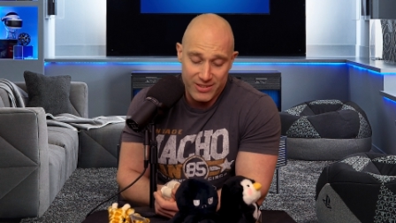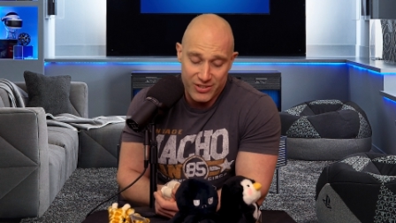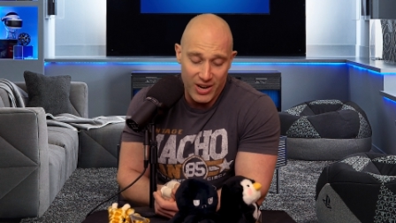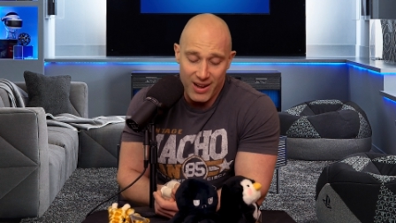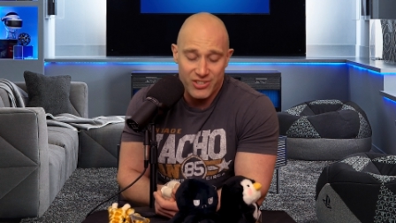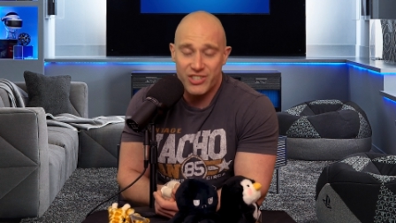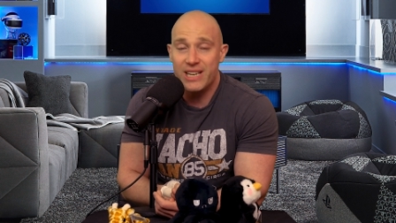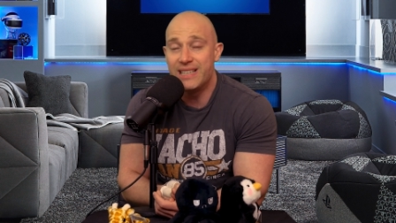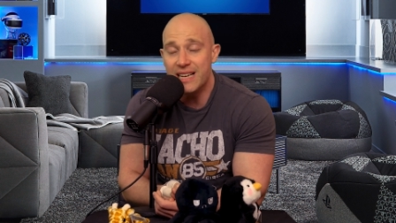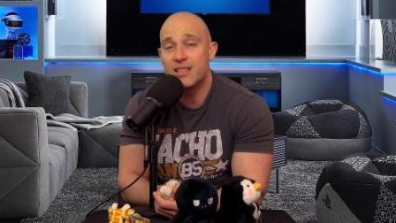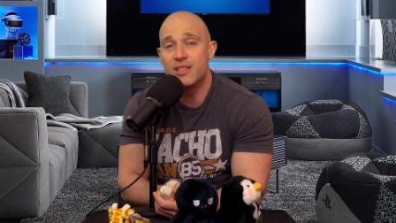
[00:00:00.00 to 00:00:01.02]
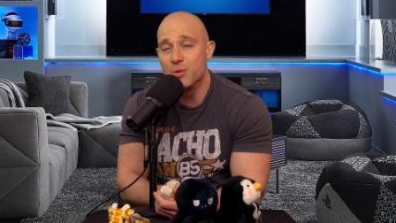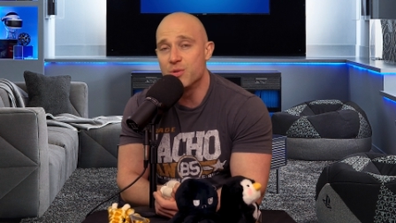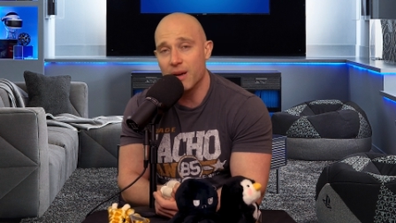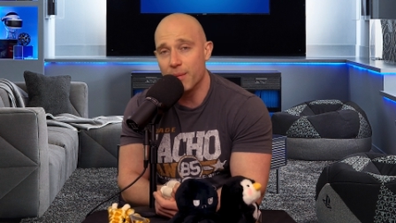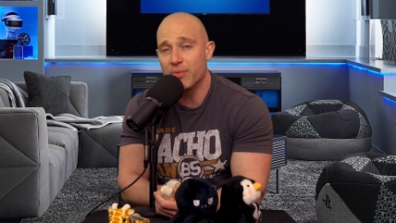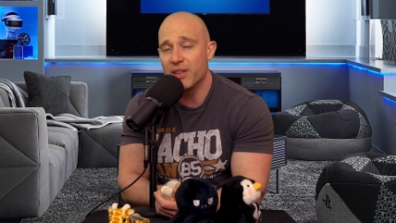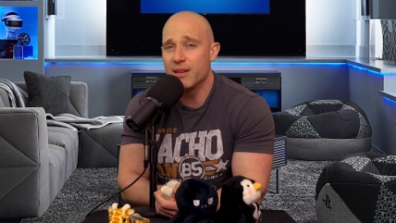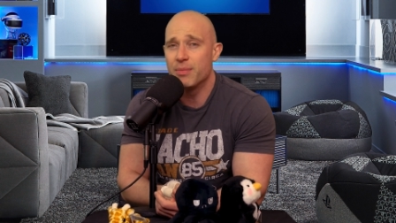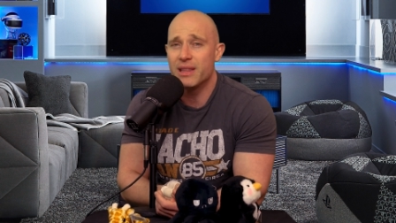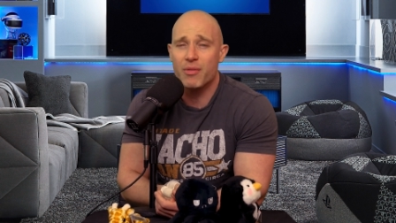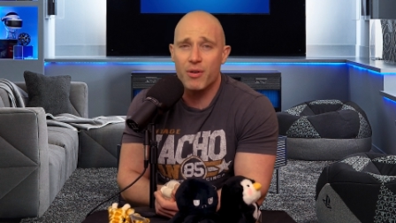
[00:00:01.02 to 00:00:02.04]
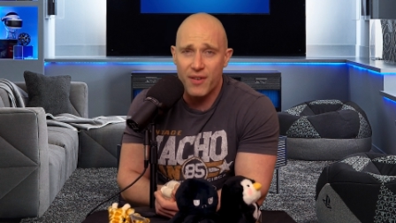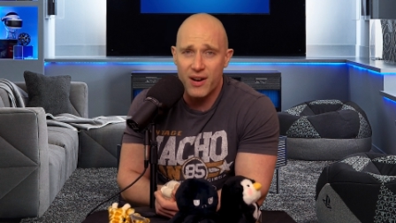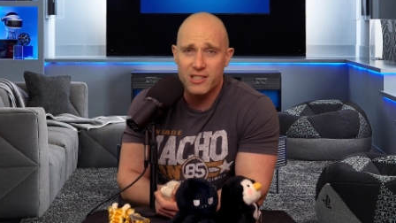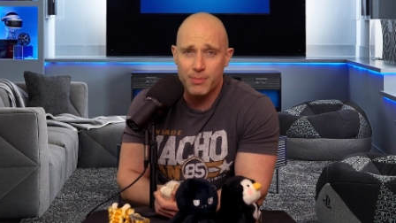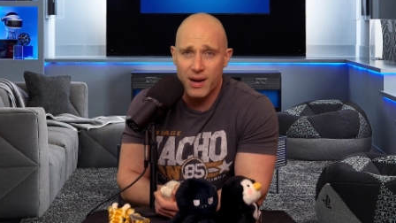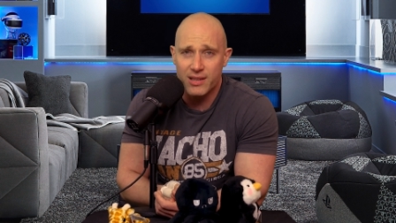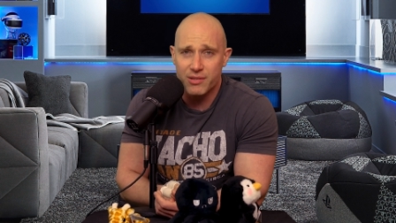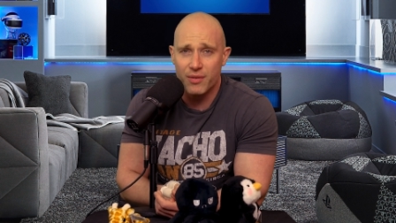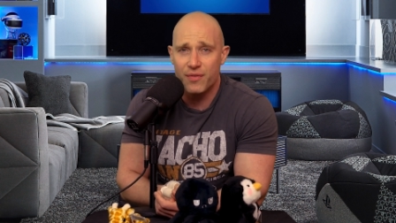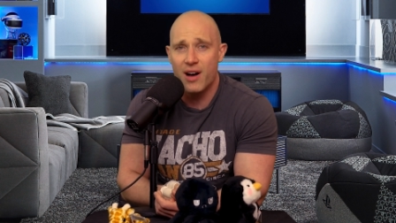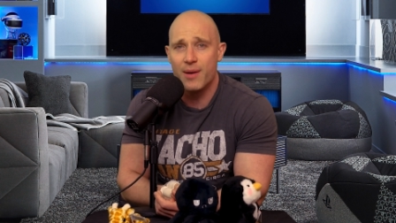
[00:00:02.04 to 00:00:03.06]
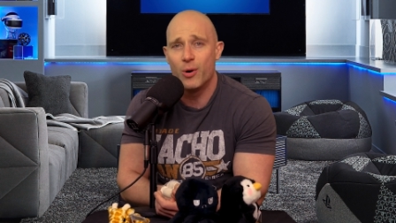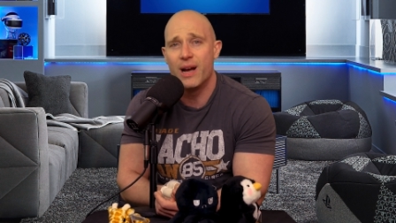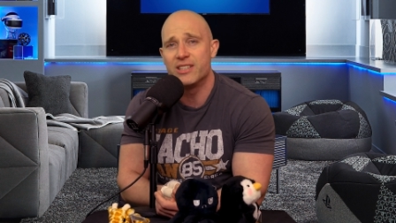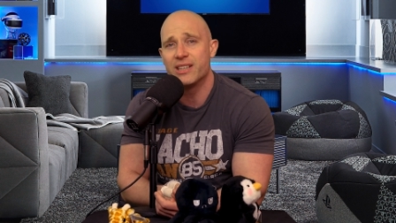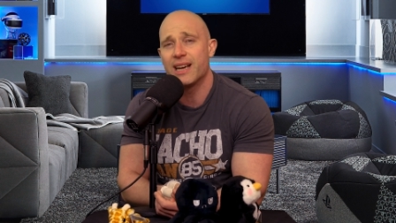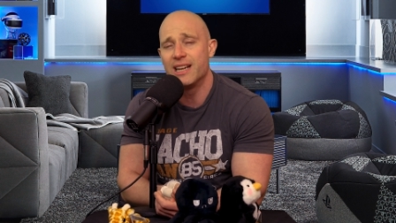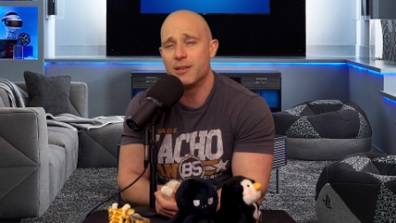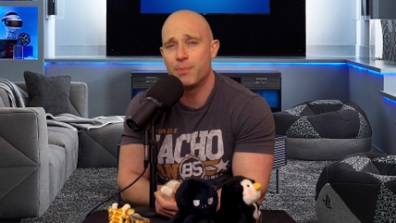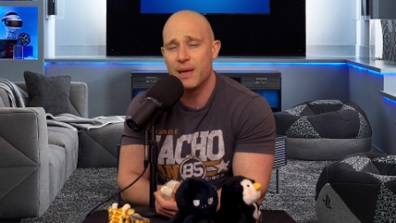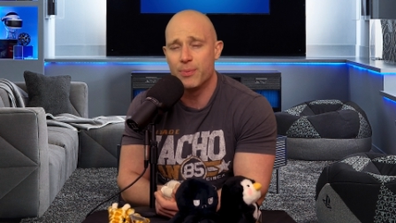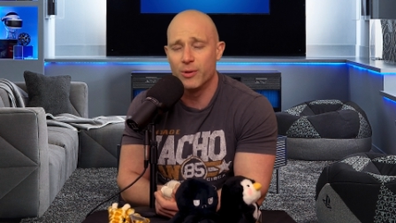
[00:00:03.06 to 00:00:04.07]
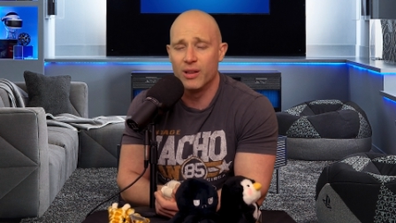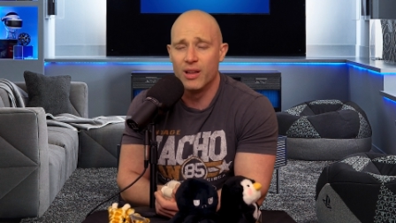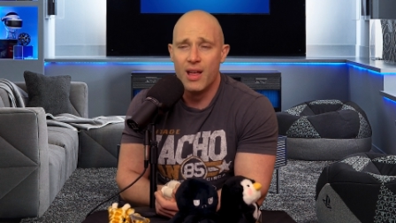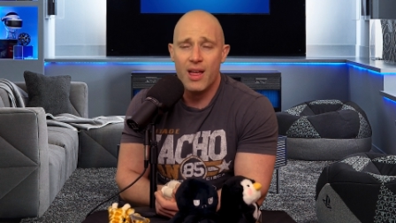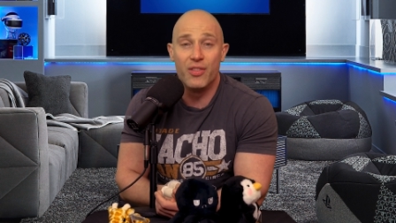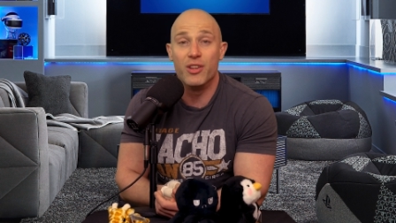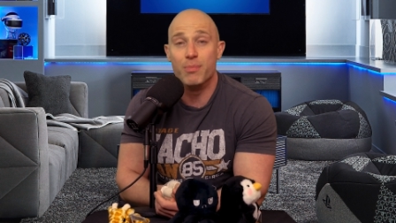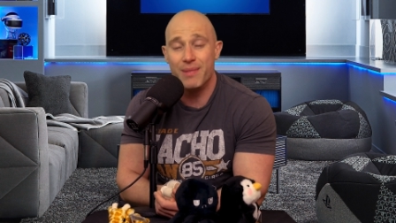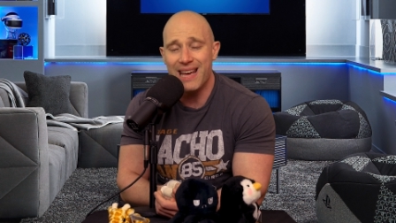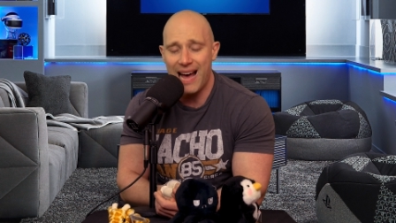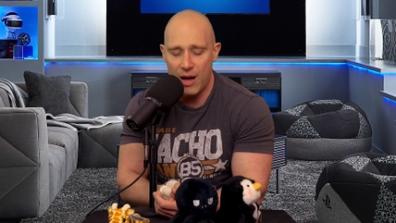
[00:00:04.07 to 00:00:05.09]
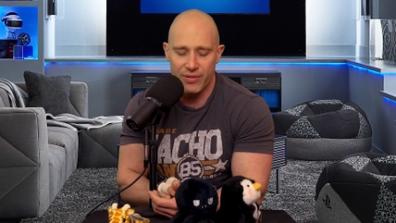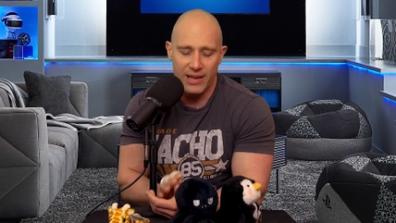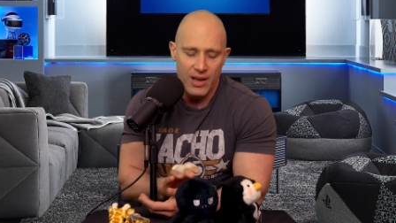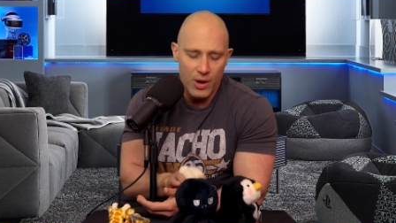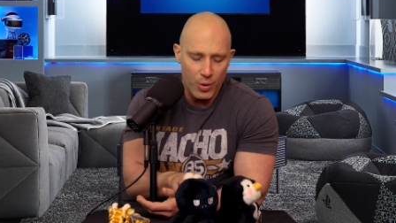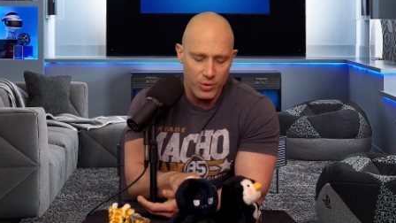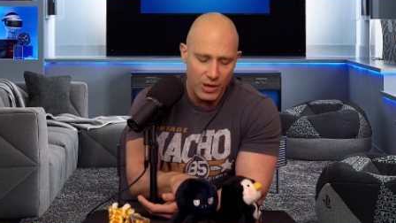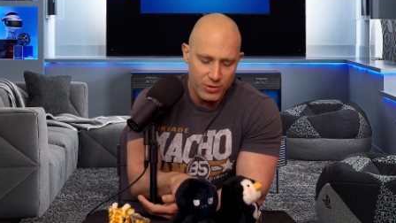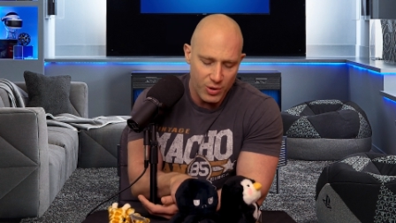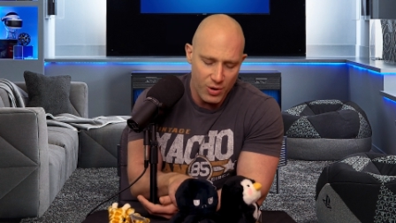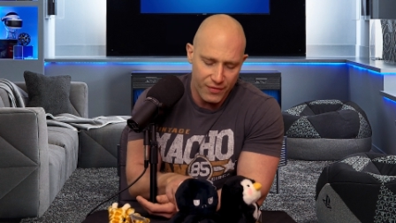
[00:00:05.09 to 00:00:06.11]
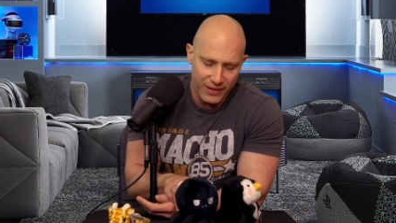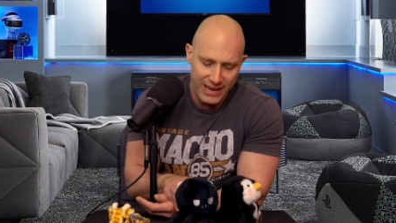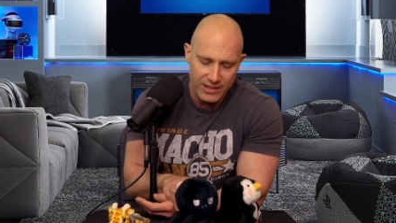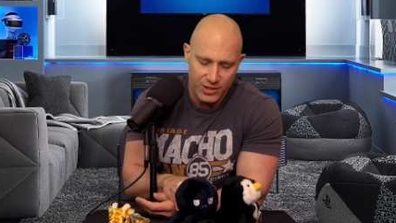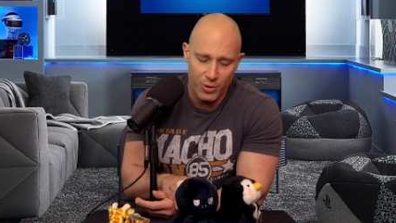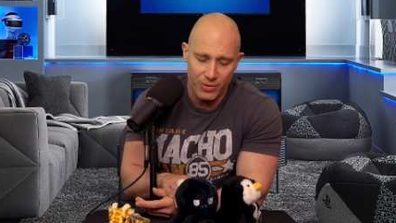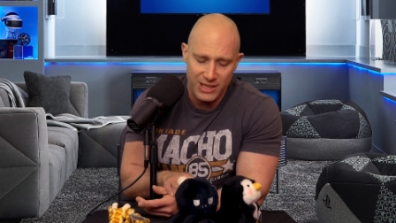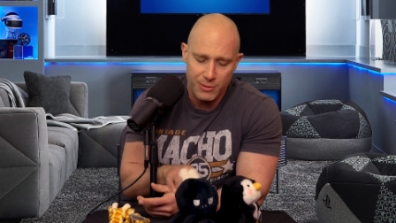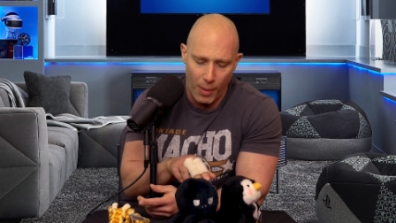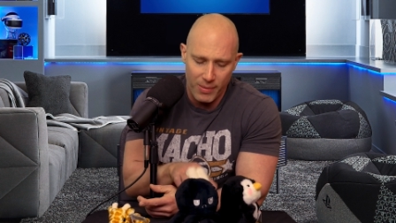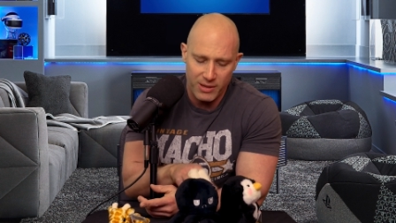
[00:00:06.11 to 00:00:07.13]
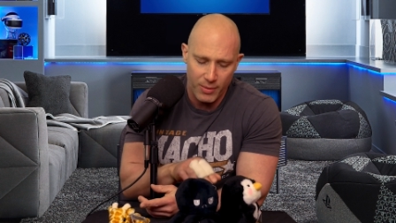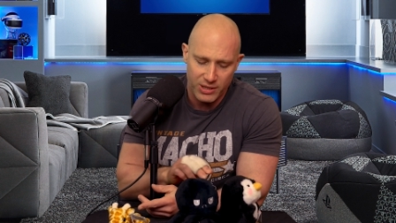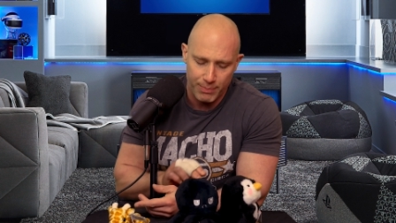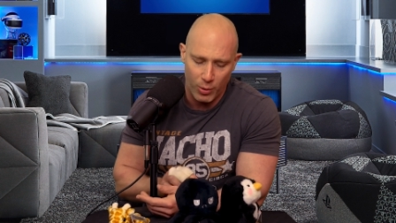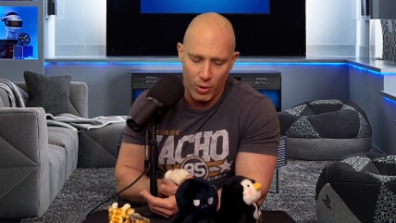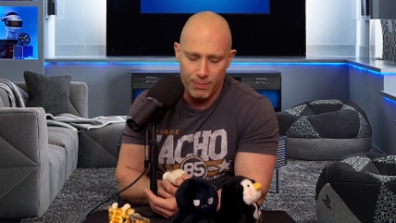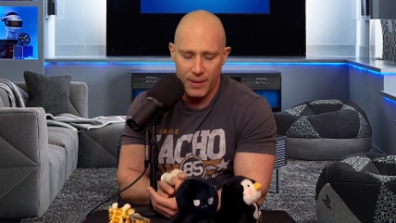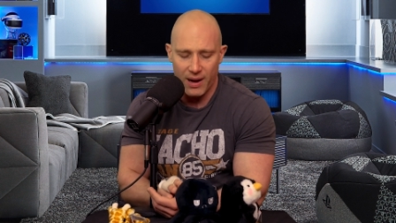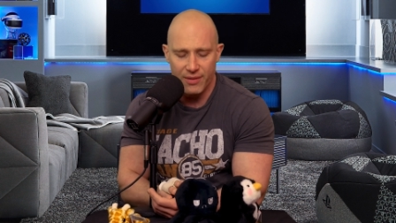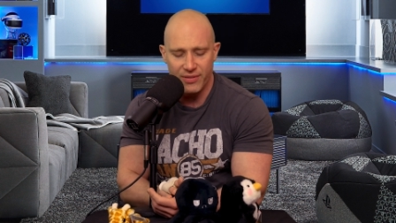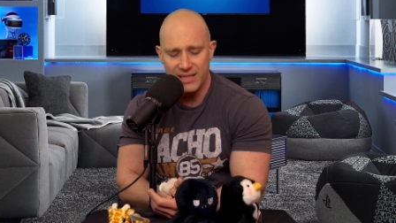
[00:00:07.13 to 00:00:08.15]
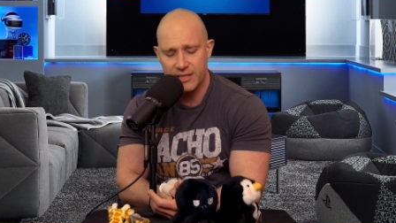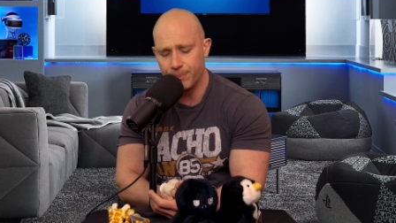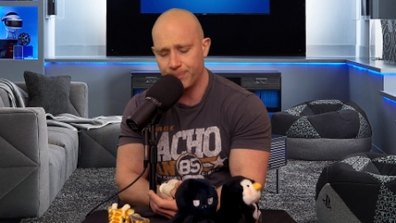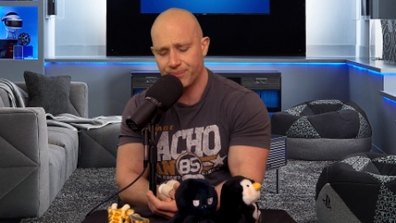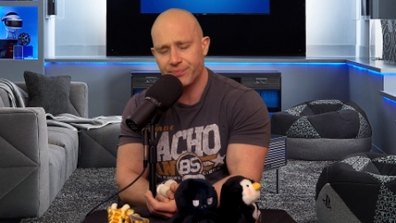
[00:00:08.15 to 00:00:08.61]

chance she did do something, but there are far smarter and far more educated people than me out there. Also, do not forget, too, this is probably the most important part of this